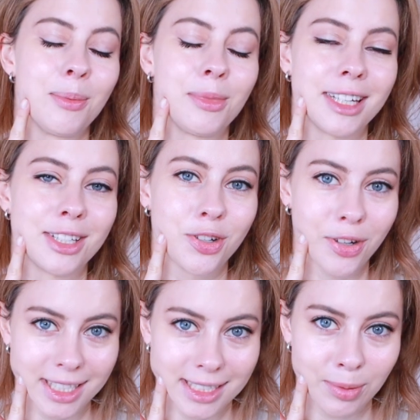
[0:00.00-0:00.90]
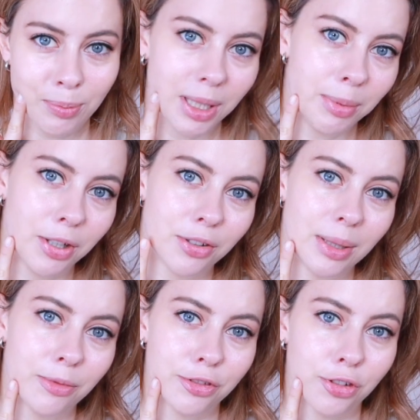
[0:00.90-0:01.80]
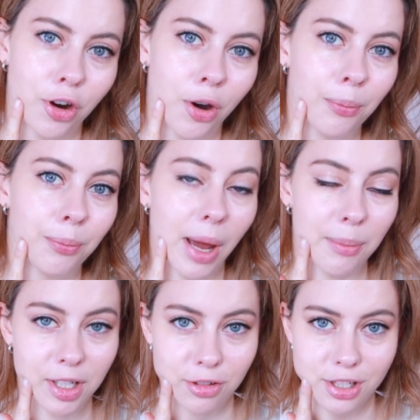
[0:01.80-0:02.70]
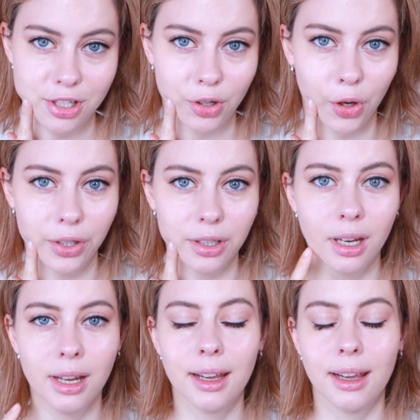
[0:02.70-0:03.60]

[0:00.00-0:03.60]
my trusty BB cream from Bare Minerals on.